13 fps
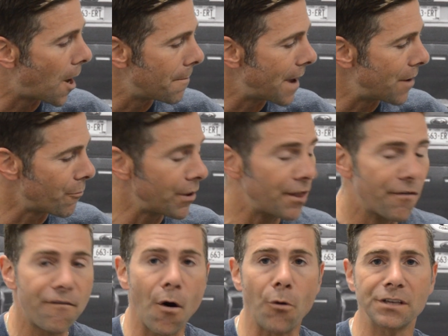It really
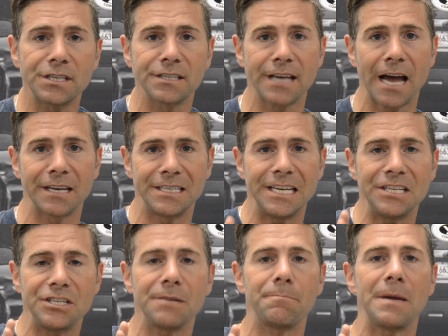focuses on
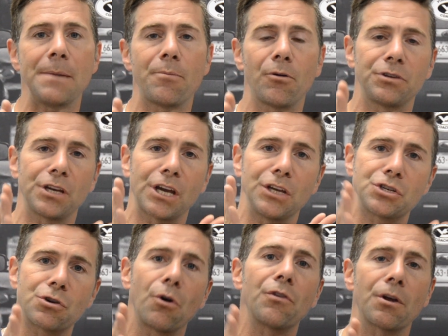teaching people to
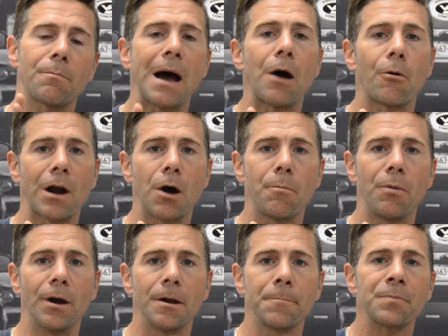control their power
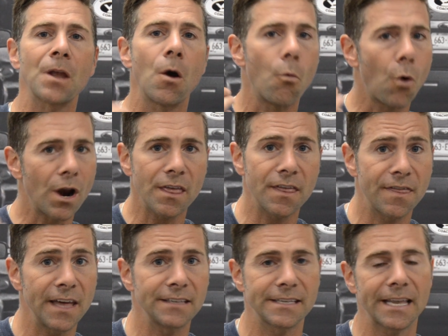output. One of the
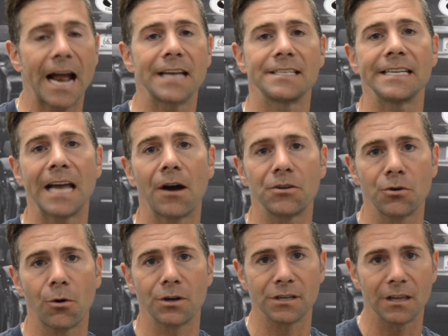things that I see
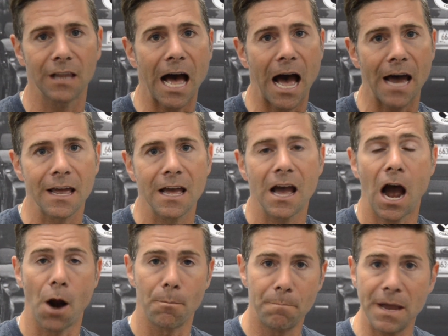outdoors a lot
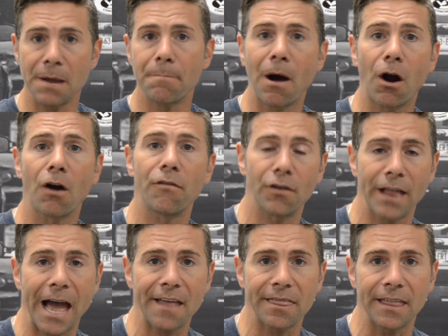are big, powerful
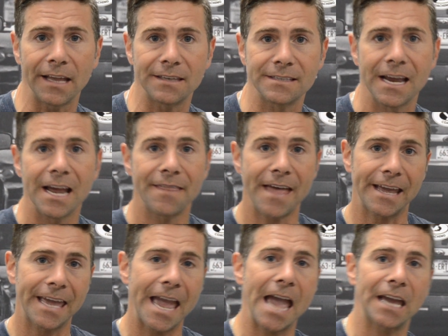athletes that
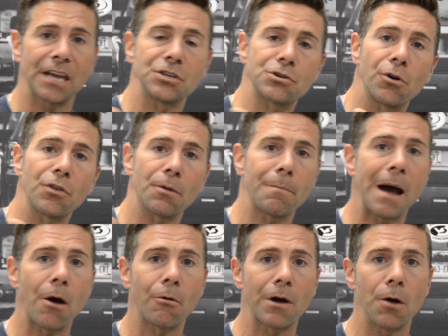can't control their
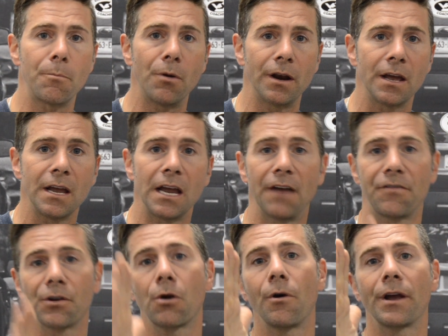power output. If
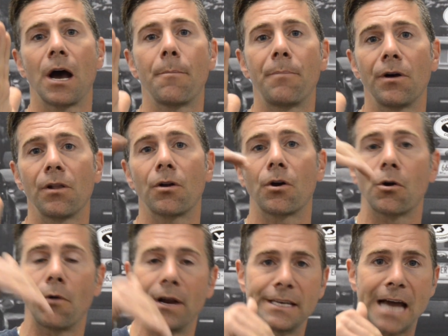they're going uphill or
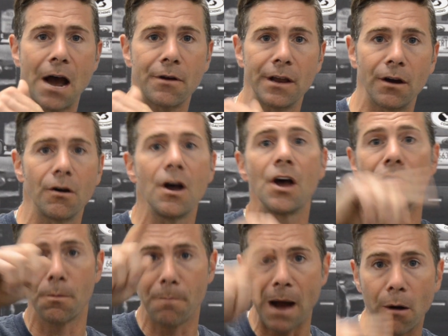going downhill,
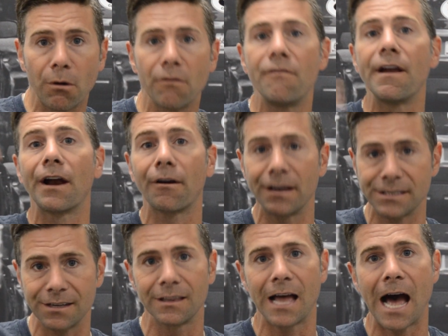their power varies
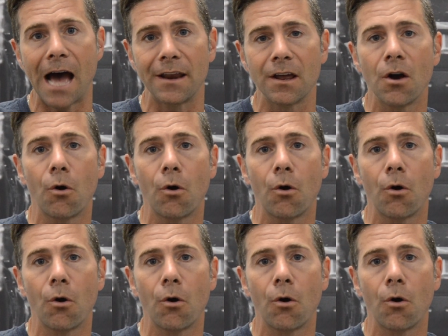a lot.